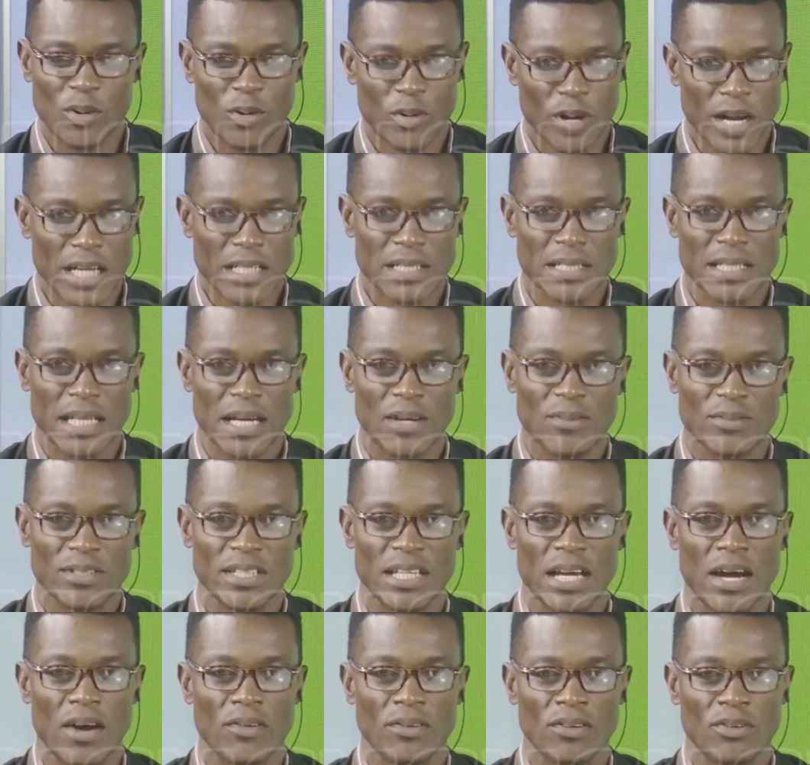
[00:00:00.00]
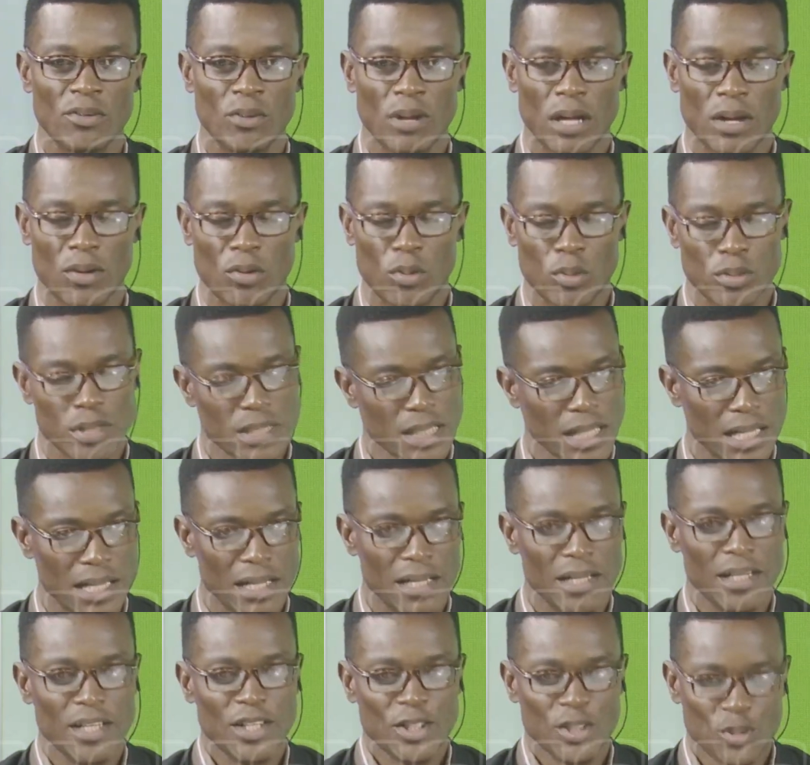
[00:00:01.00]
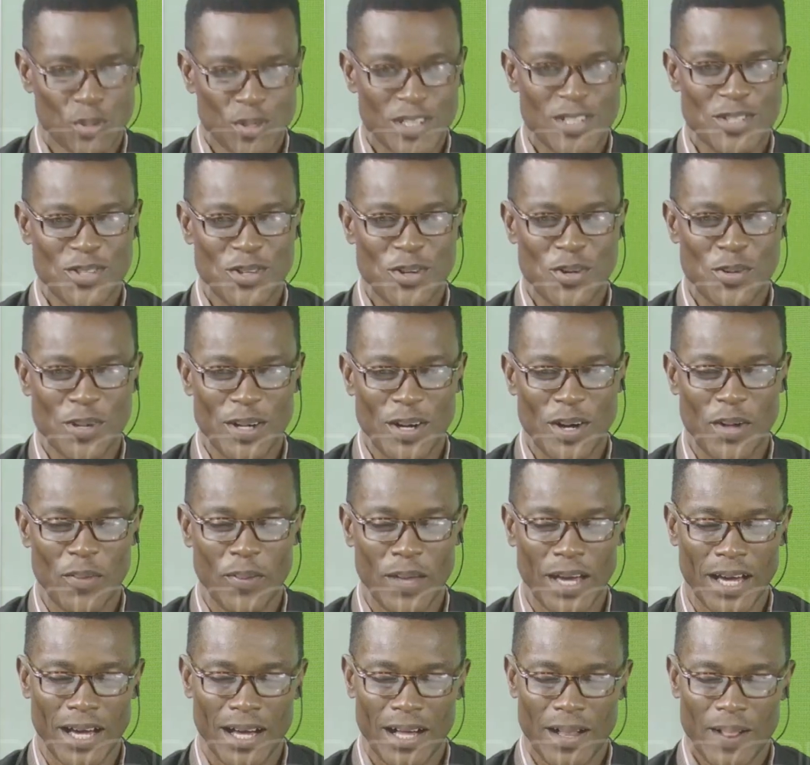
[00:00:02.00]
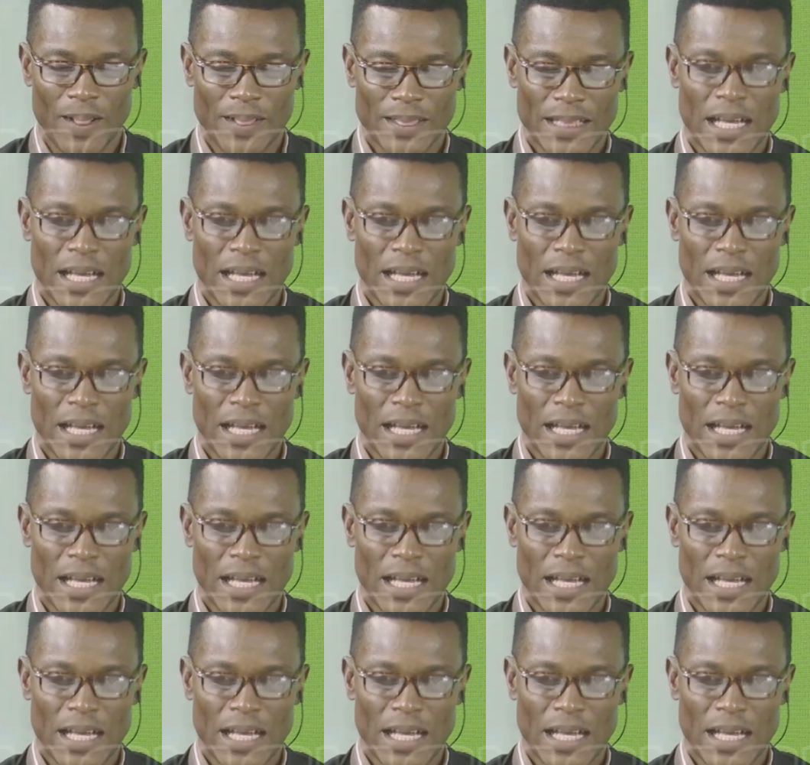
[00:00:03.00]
But right now, they are on the roller coaster, doing so well there.